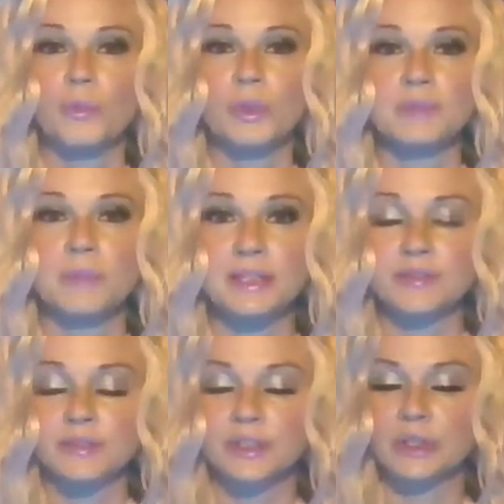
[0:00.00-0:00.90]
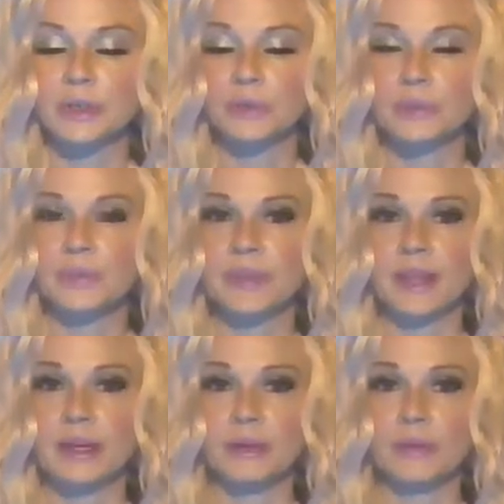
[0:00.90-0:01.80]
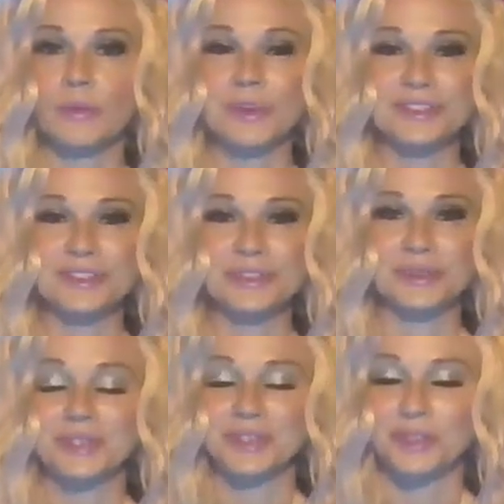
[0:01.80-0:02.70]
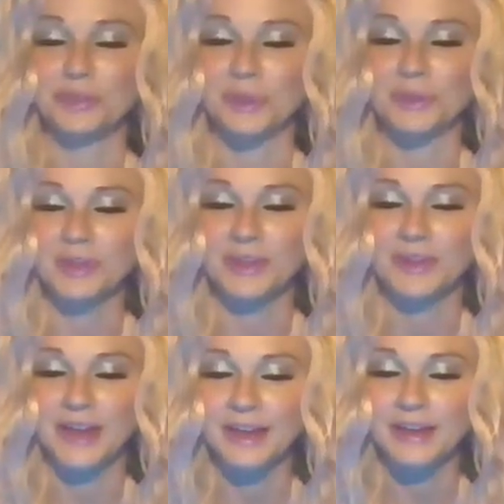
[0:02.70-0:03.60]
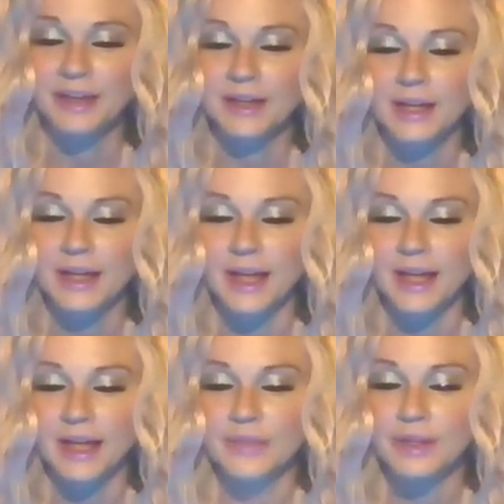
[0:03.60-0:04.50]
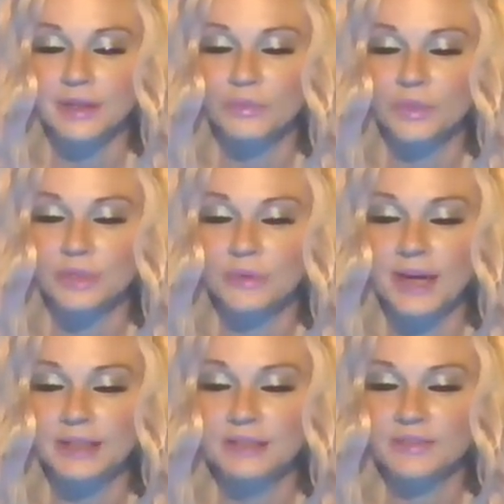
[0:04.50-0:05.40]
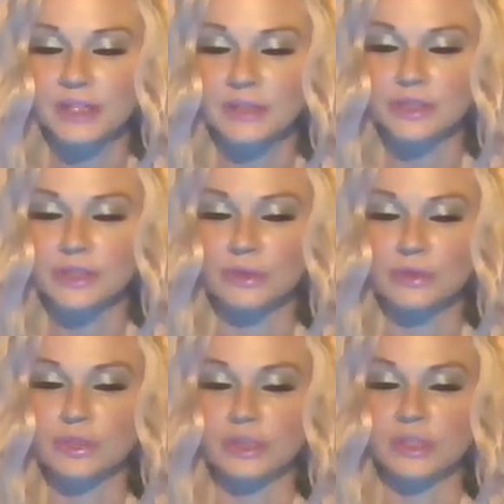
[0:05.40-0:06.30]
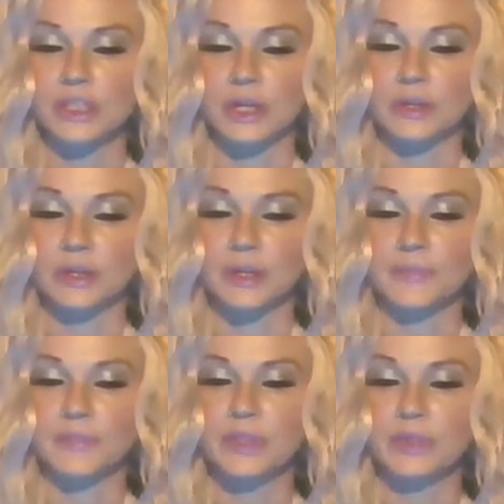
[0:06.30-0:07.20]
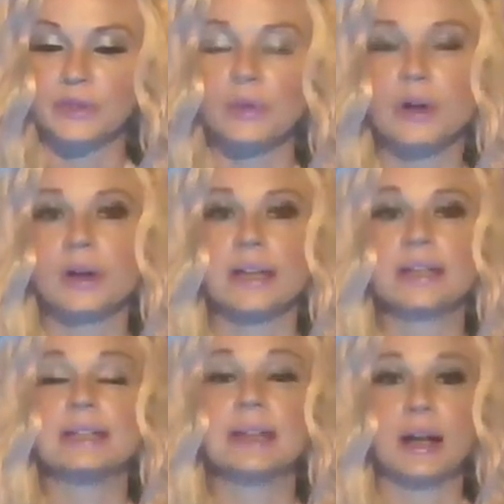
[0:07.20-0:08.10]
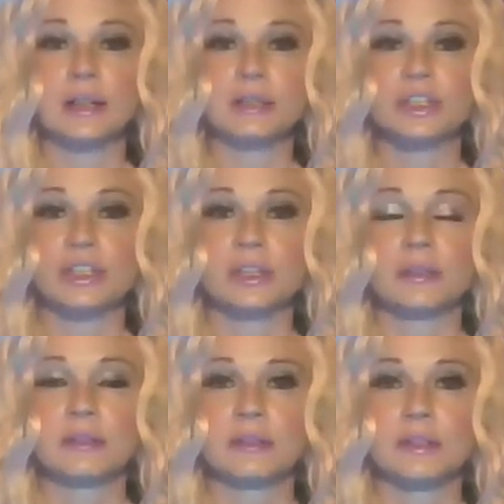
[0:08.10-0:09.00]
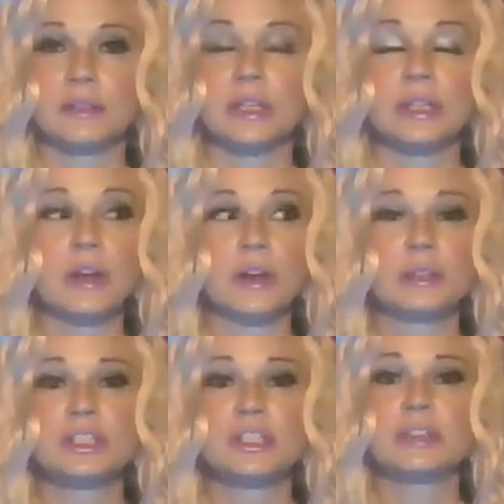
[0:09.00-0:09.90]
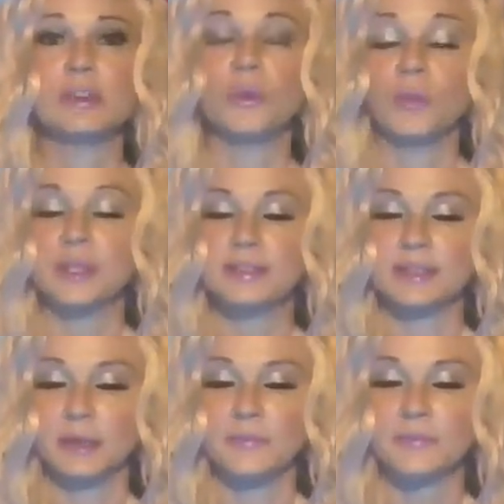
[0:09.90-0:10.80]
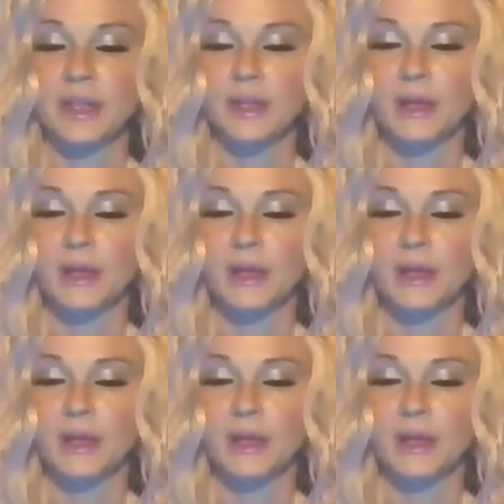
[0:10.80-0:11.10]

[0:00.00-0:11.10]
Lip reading: what's best for you and what is true and noble, okay? And then when you activate your soul star chakra, you're acknowledging the wisdom